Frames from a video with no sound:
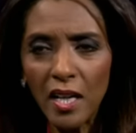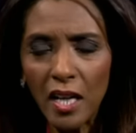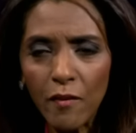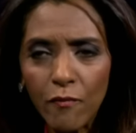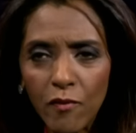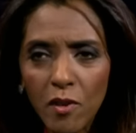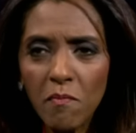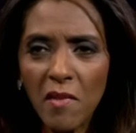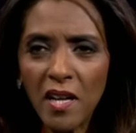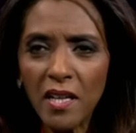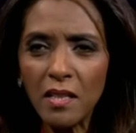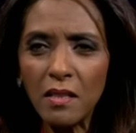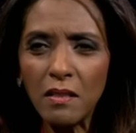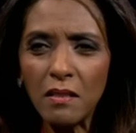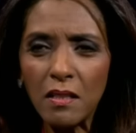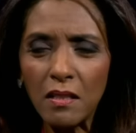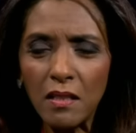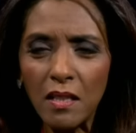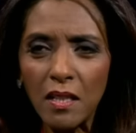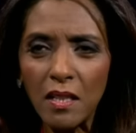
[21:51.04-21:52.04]
have
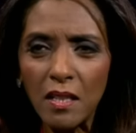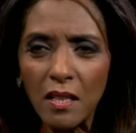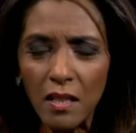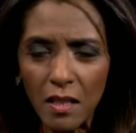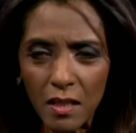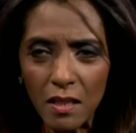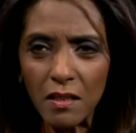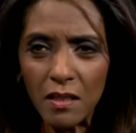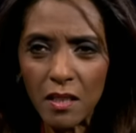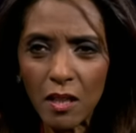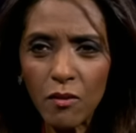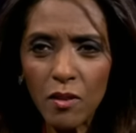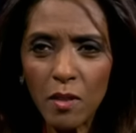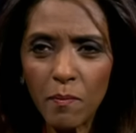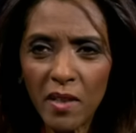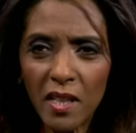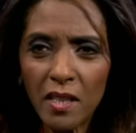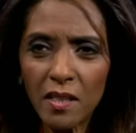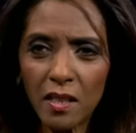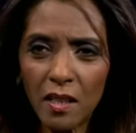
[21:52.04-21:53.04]
remained in Tony
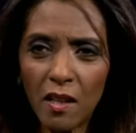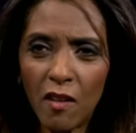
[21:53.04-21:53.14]
Blair's